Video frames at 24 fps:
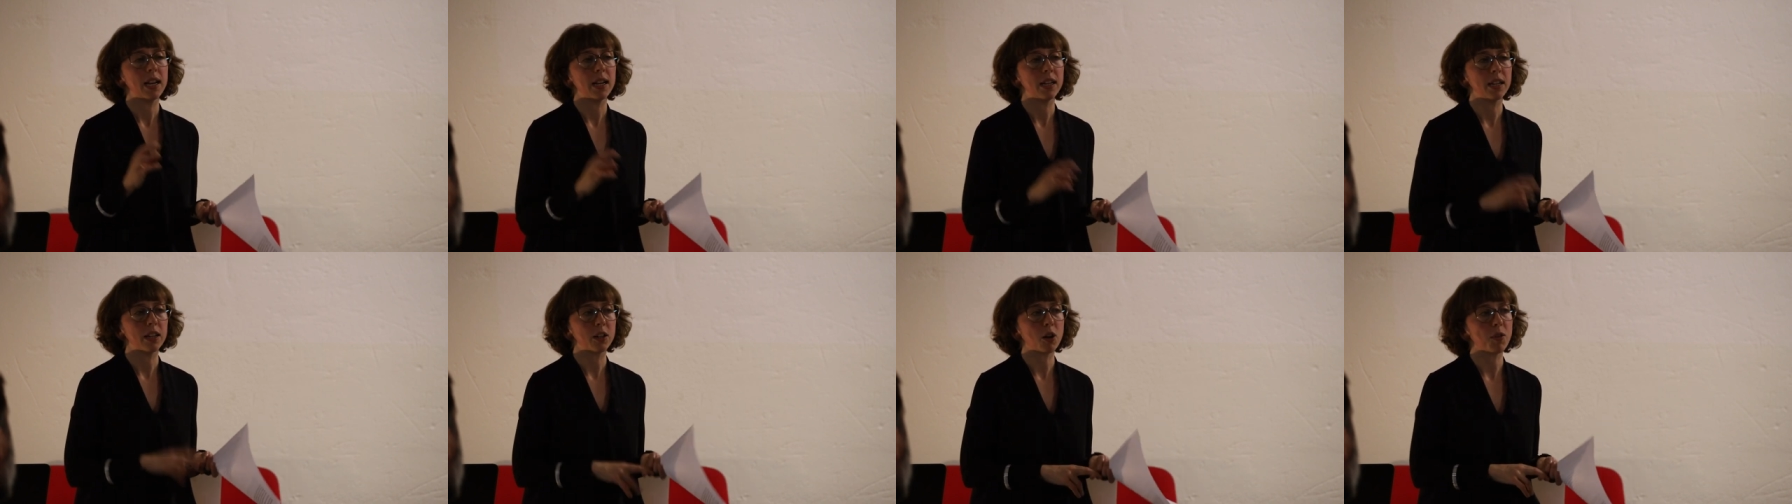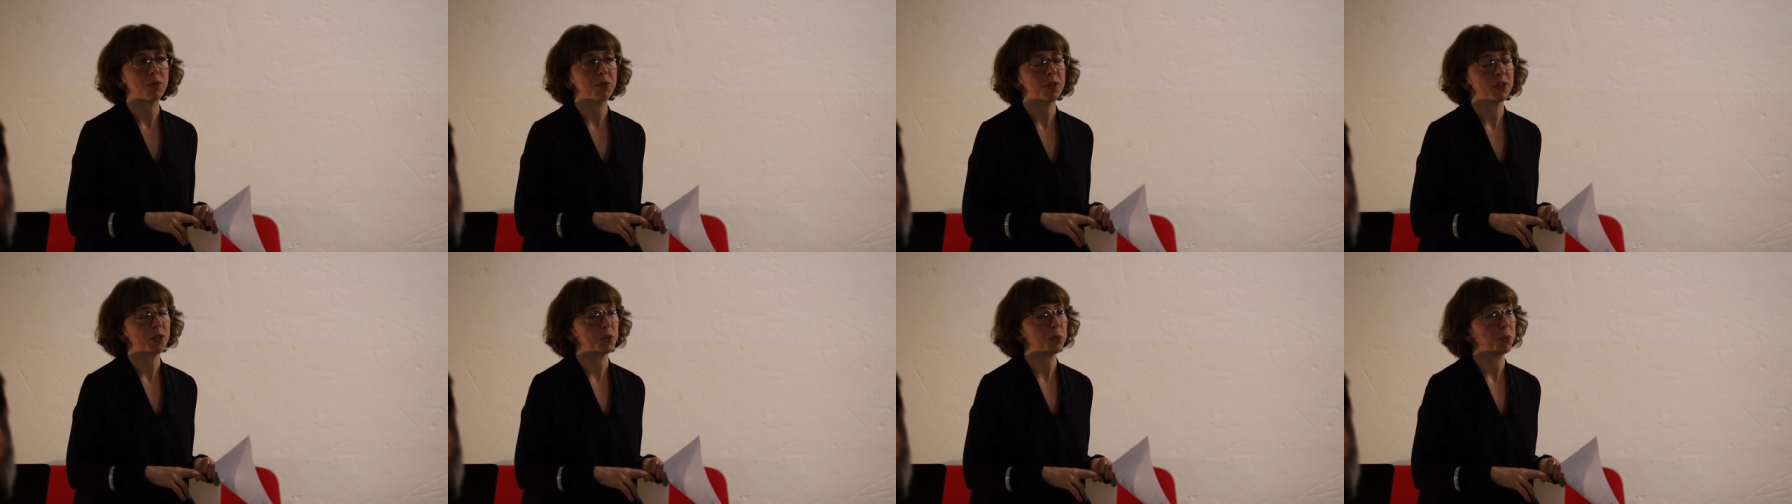a
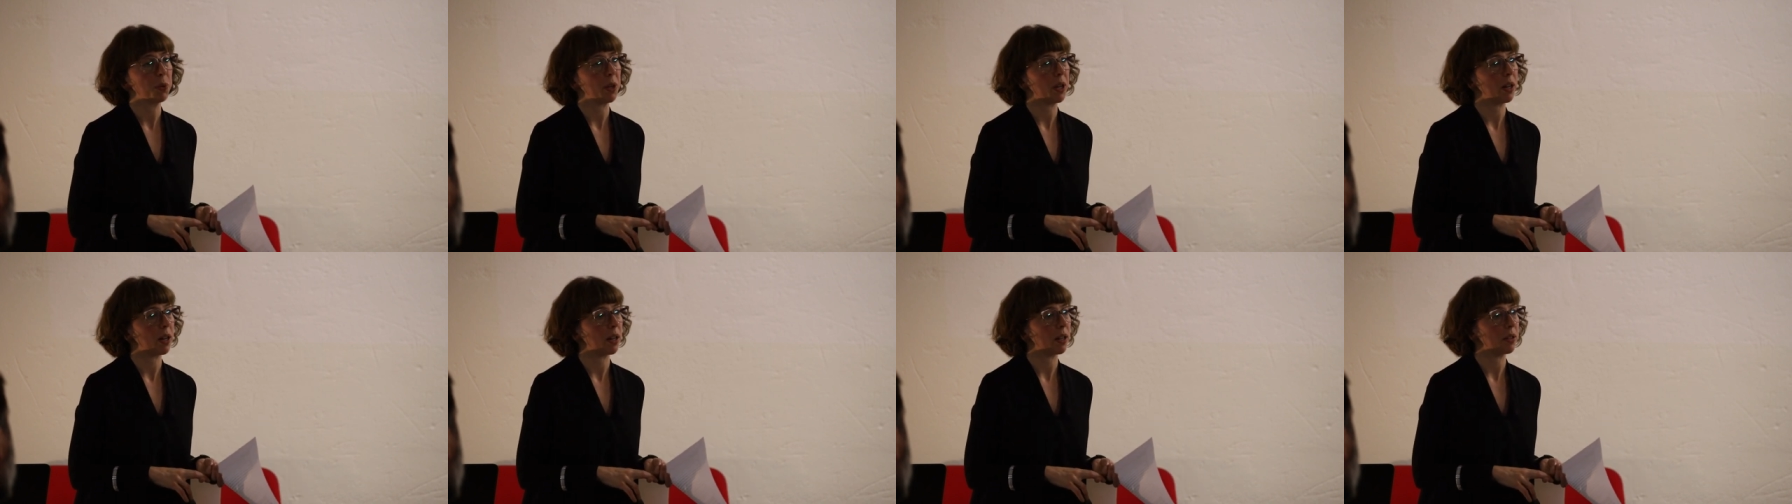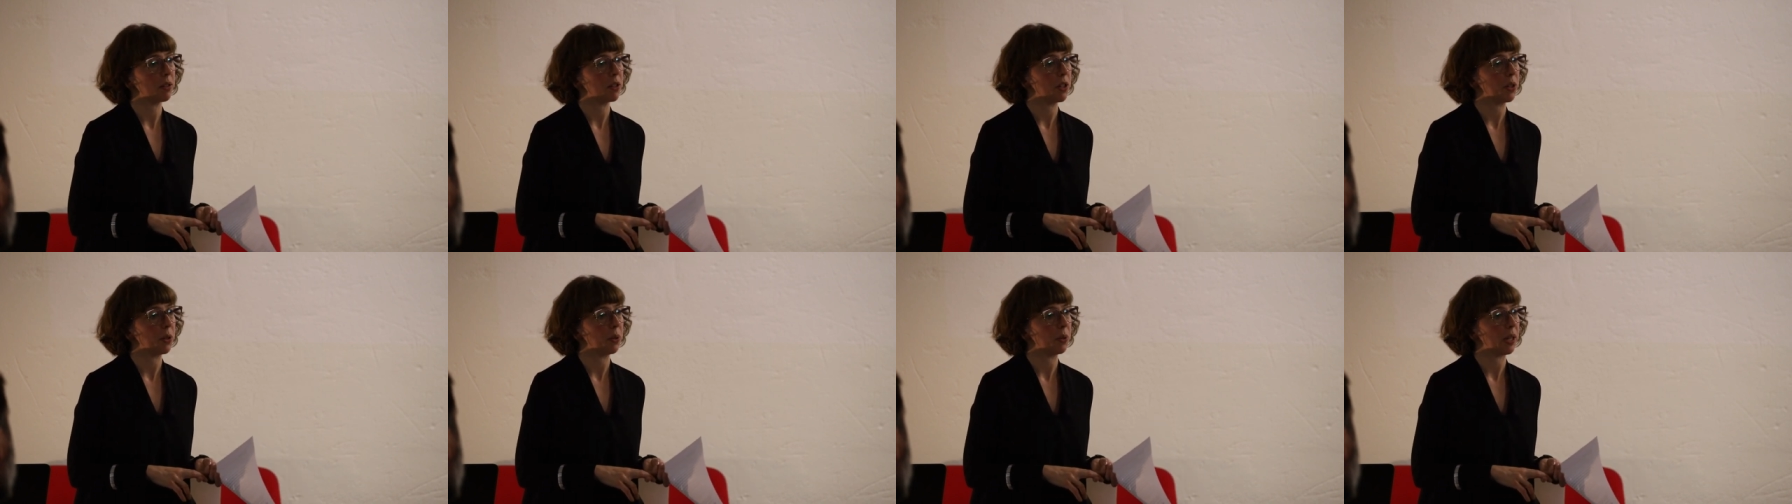conference we
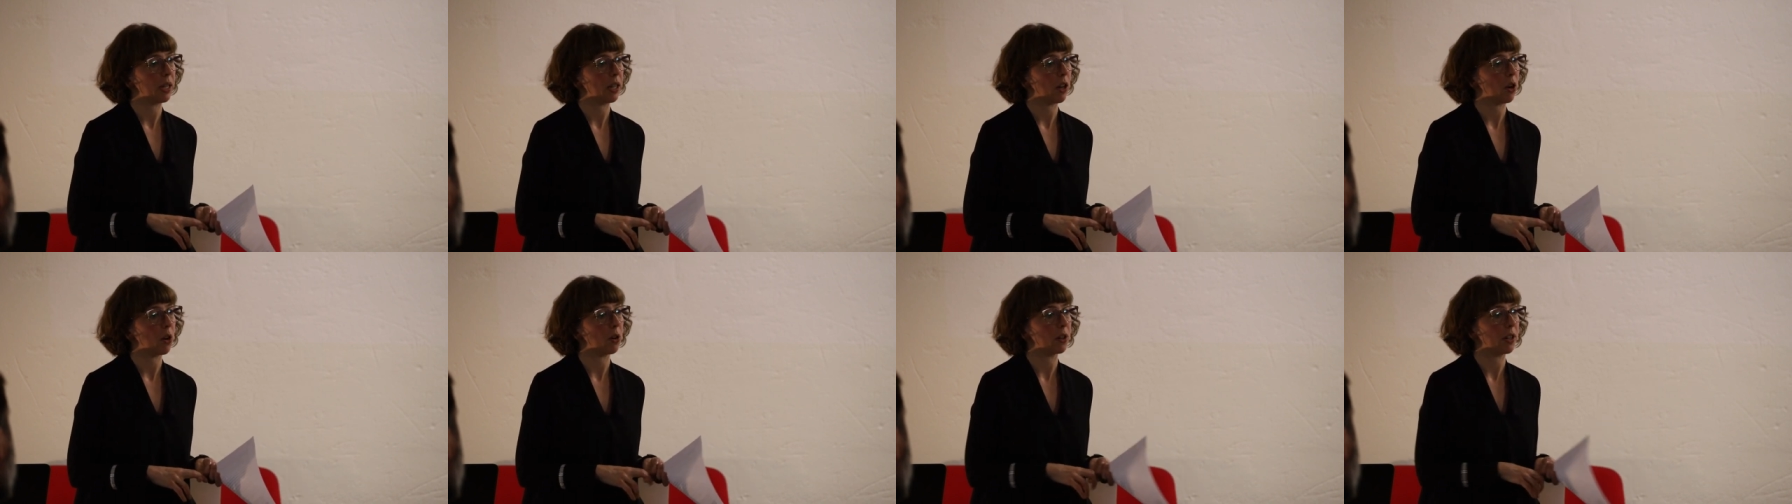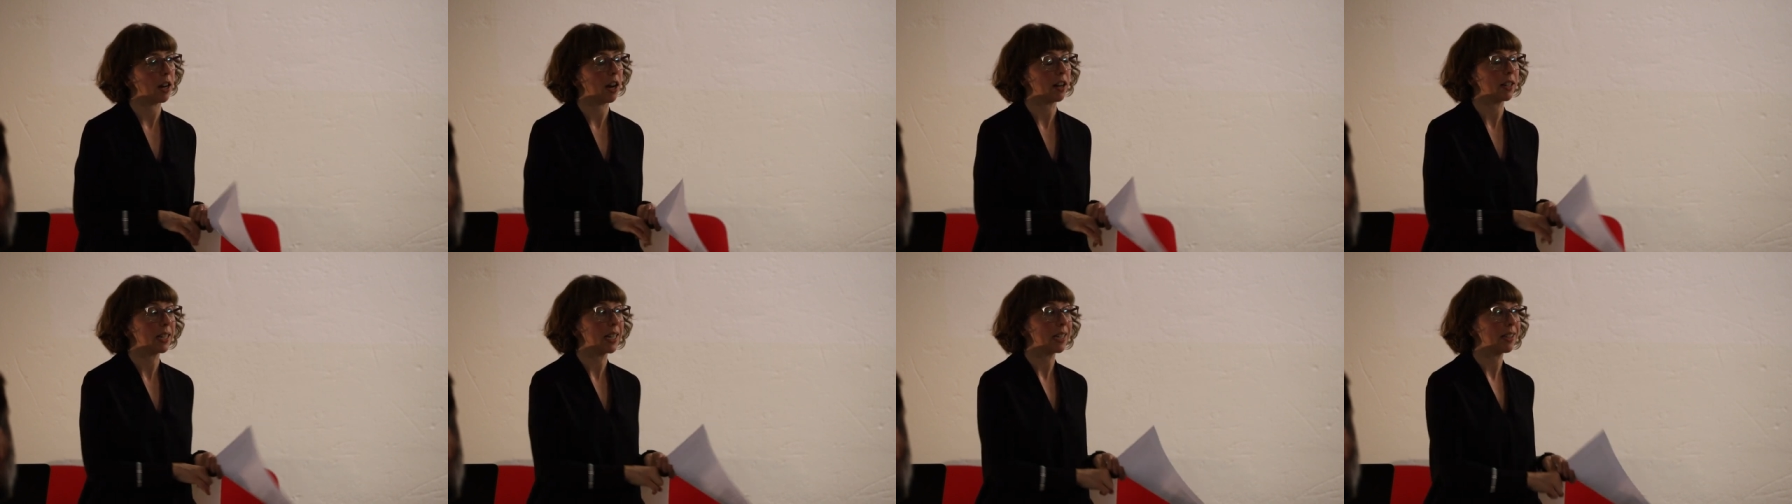are doing
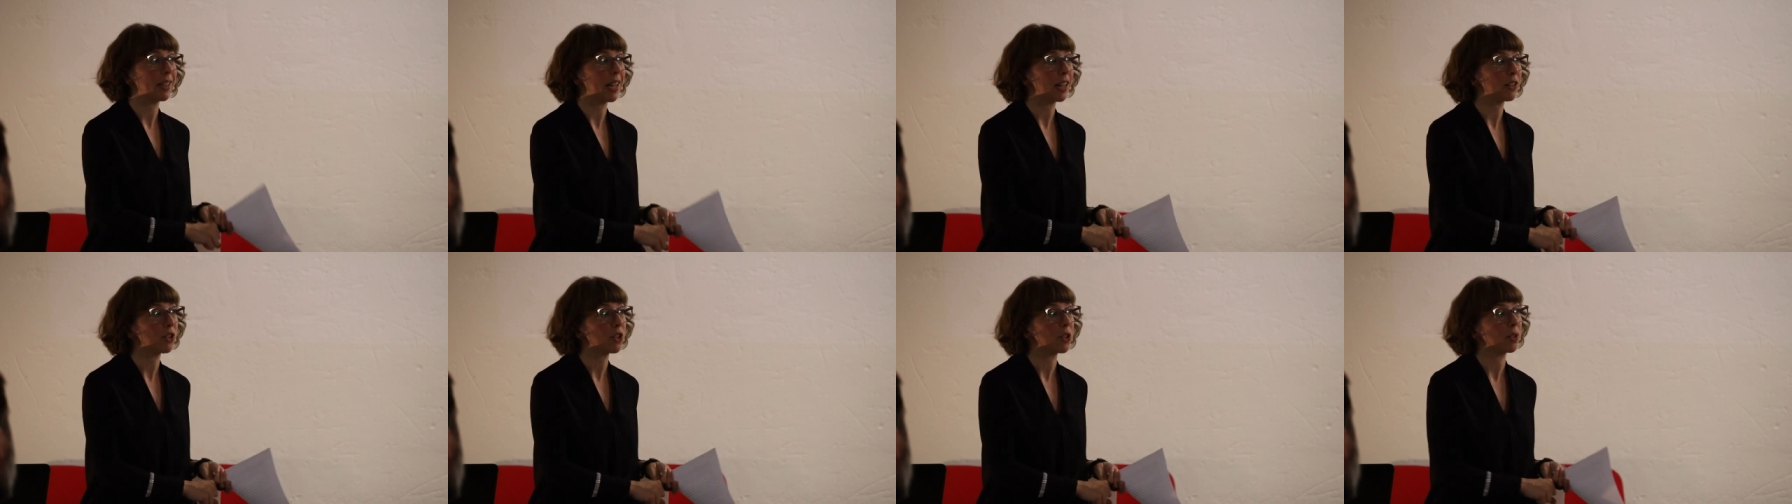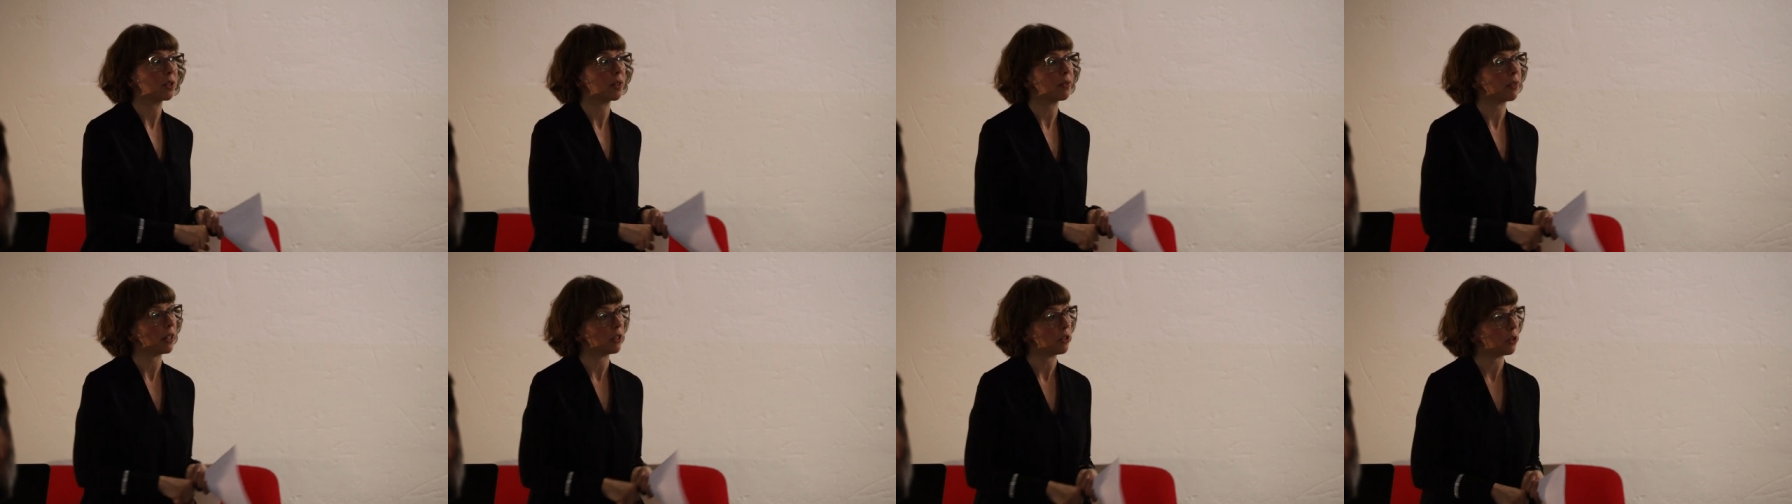on
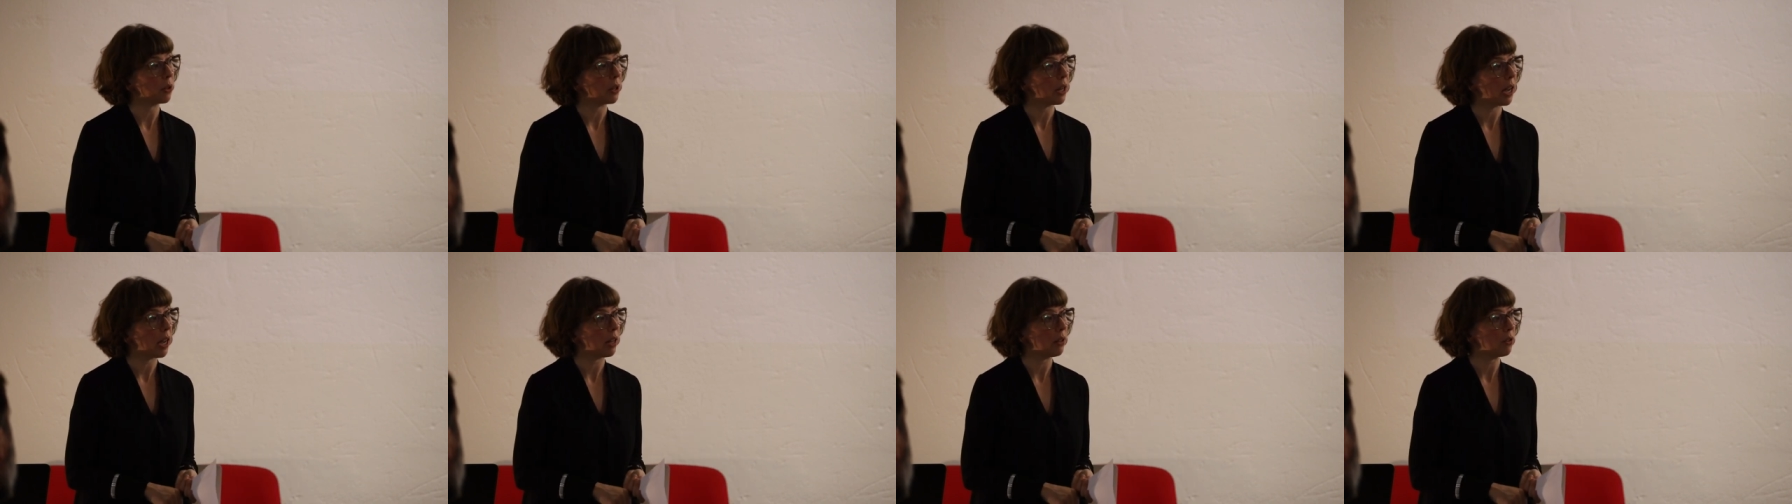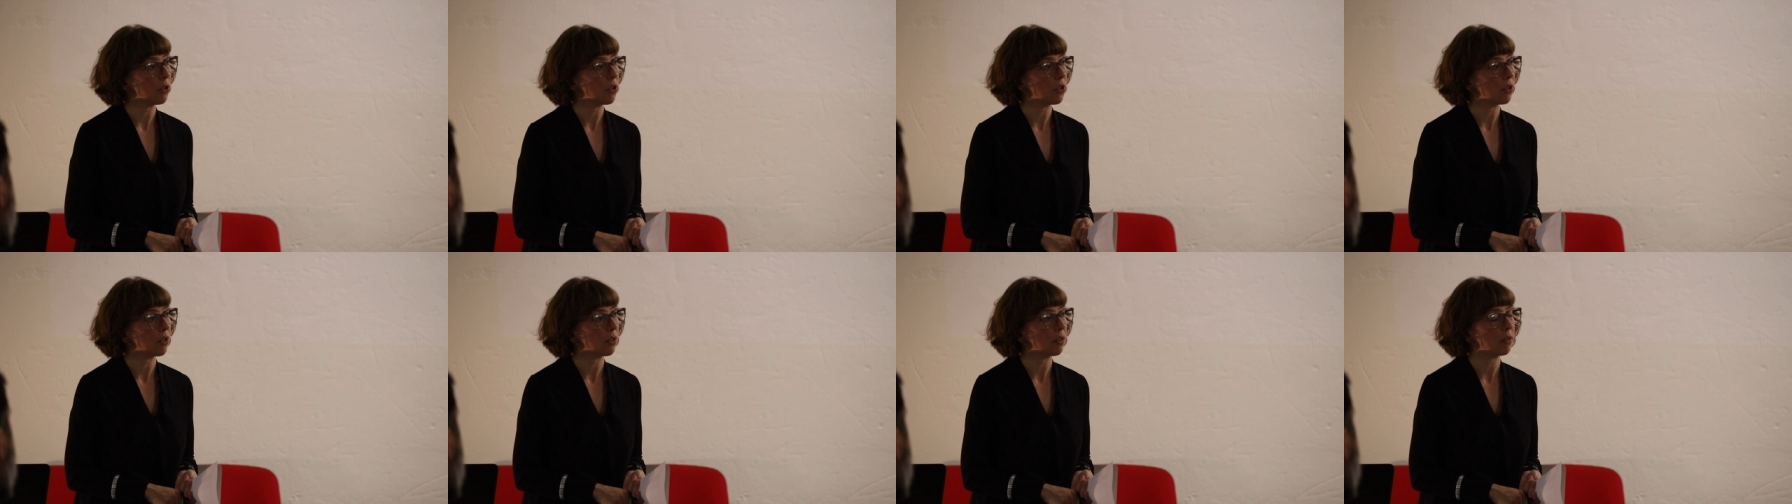architectures of
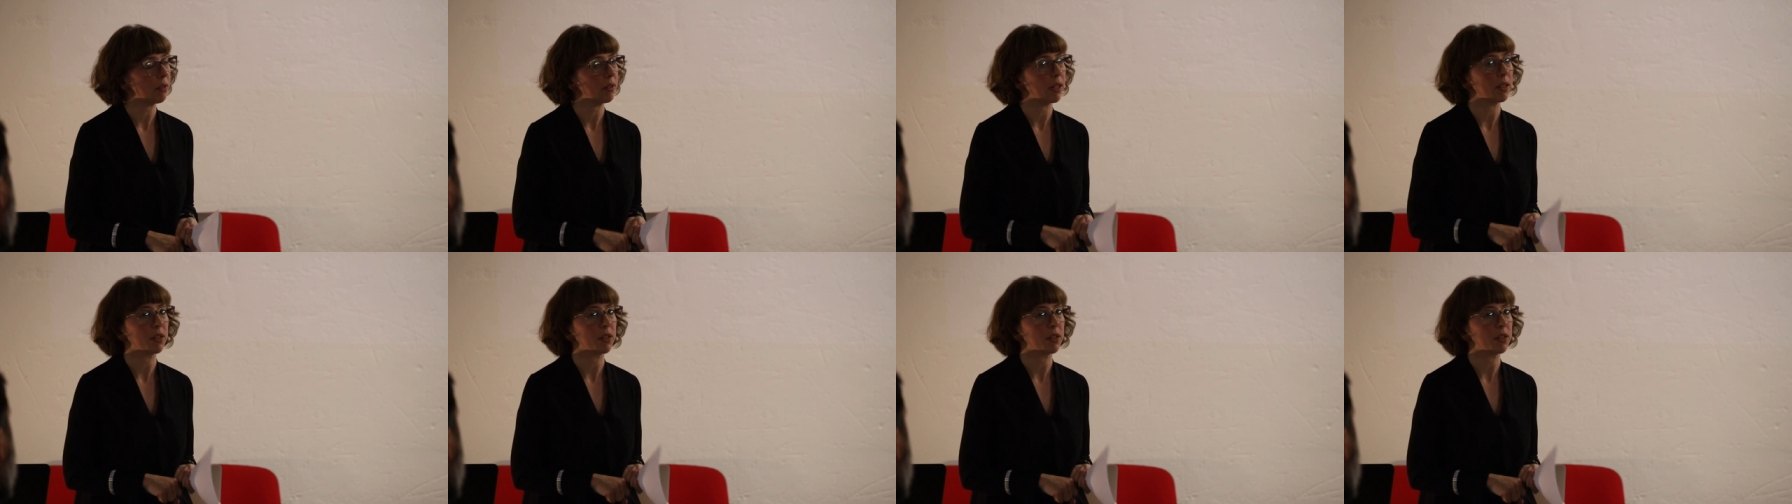education.